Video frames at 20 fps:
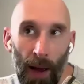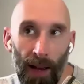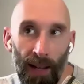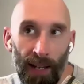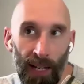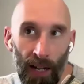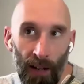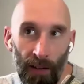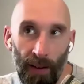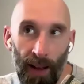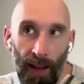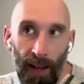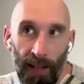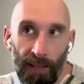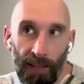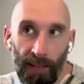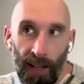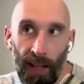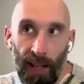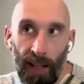about
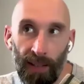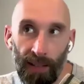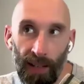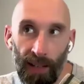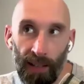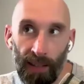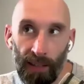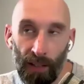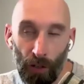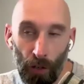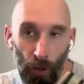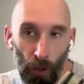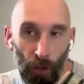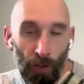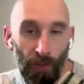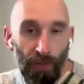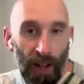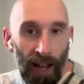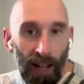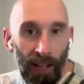EOS is the
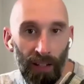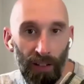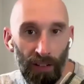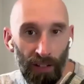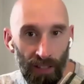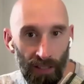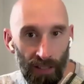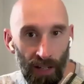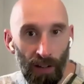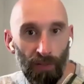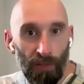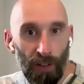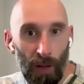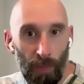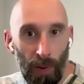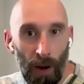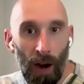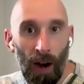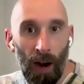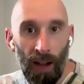core value discovery
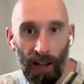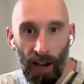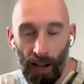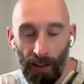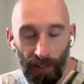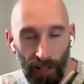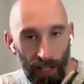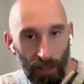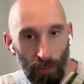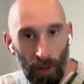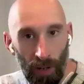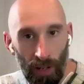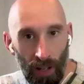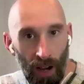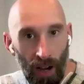part. I think is one